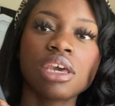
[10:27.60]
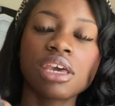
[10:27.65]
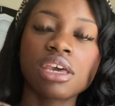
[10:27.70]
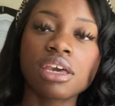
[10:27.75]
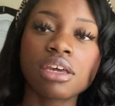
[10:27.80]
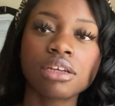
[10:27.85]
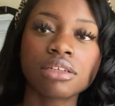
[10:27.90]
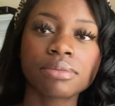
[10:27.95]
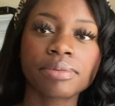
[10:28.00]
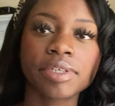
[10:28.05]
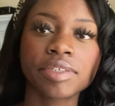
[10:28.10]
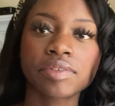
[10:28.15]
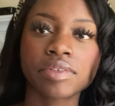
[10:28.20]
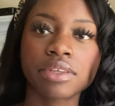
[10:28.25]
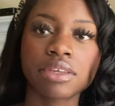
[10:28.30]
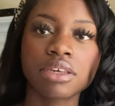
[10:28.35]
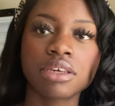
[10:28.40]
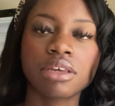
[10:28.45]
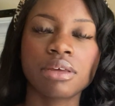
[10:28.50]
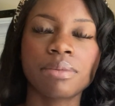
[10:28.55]
And it's
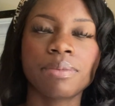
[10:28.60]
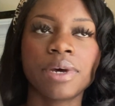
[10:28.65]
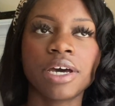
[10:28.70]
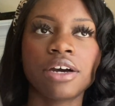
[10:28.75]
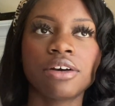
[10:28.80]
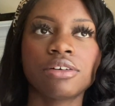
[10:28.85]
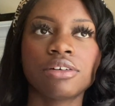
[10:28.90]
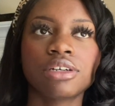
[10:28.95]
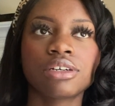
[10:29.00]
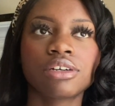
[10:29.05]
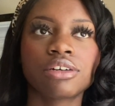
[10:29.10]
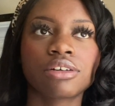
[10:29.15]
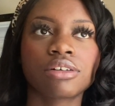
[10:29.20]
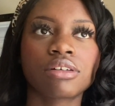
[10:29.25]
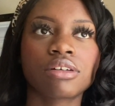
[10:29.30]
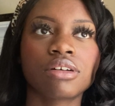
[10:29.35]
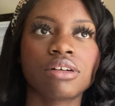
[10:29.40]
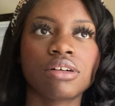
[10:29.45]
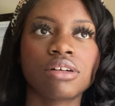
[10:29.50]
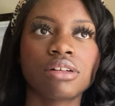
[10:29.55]
basically about a
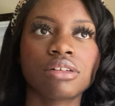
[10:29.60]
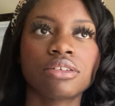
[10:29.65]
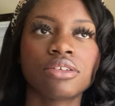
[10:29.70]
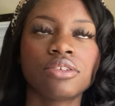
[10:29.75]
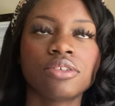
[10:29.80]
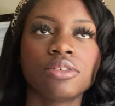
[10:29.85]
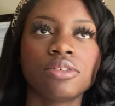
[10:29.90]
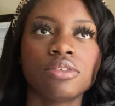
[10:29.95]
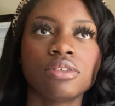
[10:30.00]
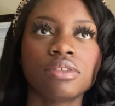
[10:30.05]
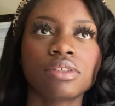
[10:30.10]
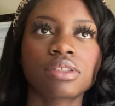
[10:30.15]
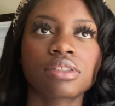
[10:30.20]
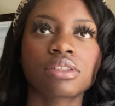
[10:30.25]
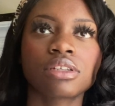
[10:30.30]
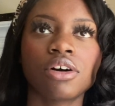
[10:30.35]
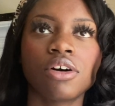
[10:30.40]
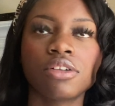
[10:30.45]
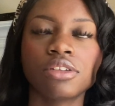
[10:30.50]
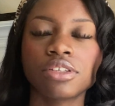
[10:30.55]
girl who's
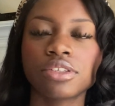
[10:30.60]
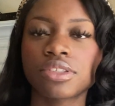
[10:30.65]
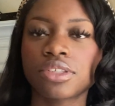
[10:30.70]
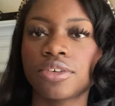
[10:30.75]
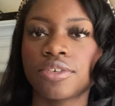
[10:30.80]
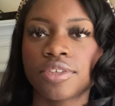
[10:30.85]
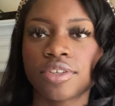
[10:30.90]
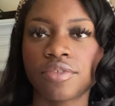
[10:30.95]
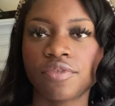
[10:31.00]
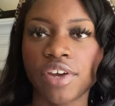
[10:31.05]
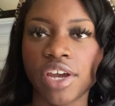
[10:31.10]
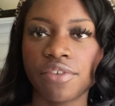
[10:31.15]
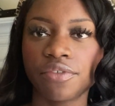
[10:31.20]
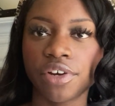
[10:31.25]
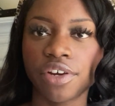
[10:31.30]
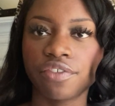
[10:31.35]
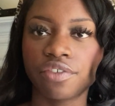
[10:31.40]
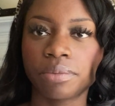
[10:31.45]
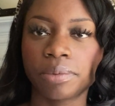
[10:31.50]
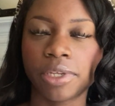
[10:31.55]
the only sole survivor
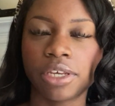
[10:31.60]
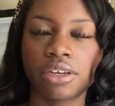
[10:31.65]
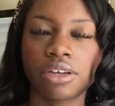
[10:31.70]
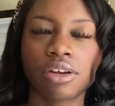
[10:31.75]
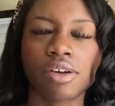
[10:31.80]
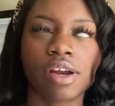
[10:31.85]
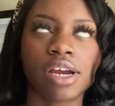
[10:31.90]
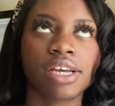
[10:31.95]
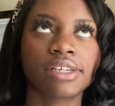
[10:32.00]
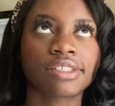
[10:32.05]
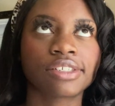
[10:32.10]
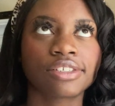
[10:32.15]
of a plane crash,